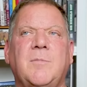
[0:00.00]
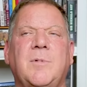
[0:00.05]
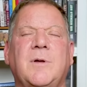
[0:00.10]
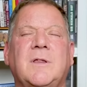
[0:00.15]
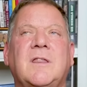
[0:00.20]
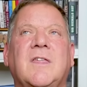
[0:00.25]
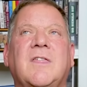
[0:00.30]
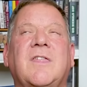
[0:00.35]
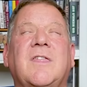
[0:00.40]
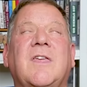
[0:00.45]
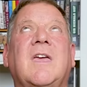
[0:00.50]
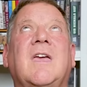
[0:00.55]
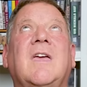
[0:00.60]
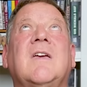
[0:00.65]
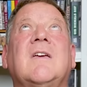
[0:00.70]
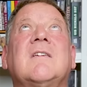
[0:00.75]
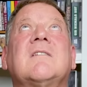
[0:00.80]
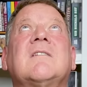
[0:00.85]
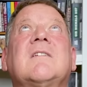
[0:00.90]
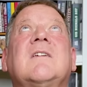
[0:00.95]
But the thing
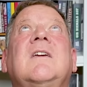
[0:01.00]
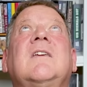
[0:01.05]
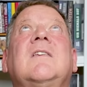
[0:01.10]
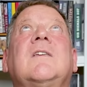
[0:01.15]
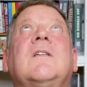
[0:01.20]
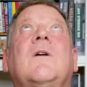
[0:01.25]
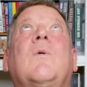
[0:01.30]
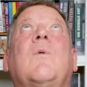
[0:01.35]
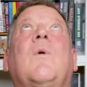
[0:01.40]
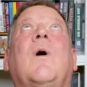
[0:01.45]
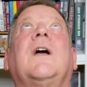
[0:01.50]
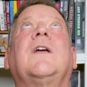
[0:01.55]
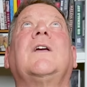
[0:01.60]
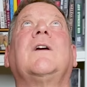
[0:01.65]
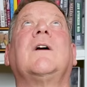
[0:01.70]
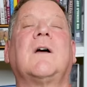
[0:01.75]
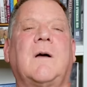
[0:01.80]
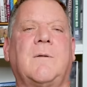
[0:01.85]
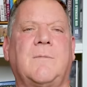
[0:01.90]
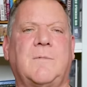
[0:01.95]
is, he's going to want
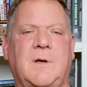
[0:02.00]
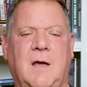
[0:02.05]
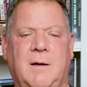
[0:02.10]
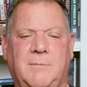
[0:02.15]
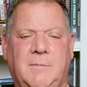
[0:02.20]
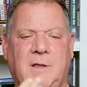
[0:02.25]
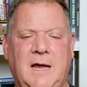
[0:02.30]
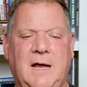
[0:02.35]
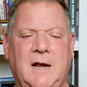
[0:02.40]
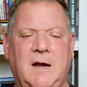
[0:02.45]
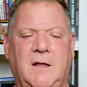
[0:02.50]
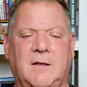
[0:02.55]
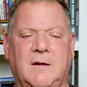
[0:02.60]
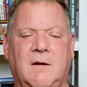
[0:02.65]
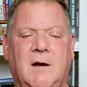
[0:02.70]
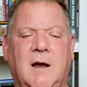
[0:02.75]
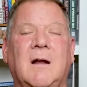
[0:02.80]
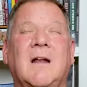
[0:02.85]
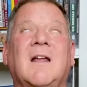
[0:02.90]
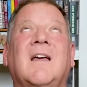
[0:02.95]
you, um, I'm laying on the
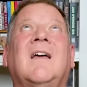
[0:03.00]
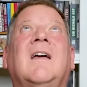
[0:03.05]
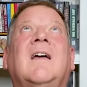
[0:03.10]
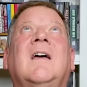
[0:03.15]
ground.